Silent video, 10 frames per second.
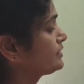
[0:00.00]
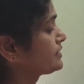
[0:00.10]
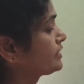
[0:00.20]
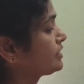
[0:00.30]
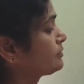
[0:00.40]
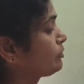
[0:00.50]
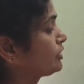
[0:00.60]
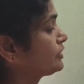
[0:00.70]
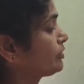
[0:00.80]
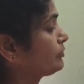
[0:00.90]
Say that
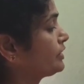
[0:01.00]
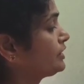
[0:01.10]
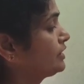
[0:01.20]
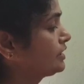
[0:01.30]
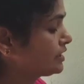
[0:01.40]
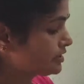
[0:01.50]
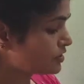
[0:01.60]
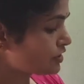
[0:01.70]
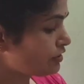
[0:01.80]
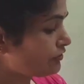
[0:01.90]
polynomial
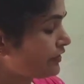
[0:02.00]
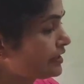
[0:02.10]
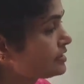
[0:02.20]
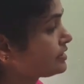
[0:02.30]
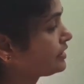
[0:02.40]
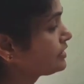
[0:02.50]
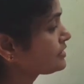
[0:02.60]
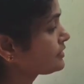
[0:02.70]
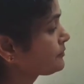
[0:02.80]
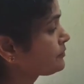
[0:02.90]
g of x is
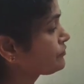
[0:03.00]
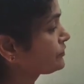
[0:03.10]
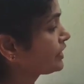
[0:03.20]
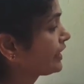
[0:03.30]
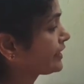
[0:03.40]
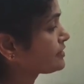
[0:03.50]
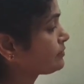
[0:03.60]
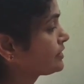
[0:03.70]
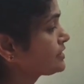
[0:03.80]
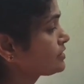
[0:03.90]
x
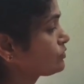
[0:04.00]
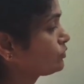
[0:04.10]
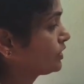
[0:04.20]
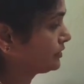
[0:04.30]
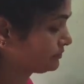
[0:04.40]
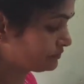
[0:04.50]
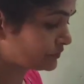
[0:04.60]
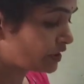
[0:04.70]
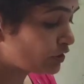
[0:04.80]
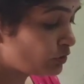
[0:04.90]
plus 1.
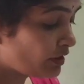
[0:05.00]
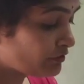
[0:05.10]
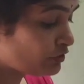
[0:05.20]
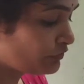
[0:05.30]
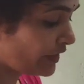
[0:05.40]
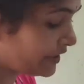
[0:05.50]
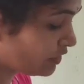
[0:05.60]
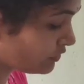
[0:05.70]
You have to find out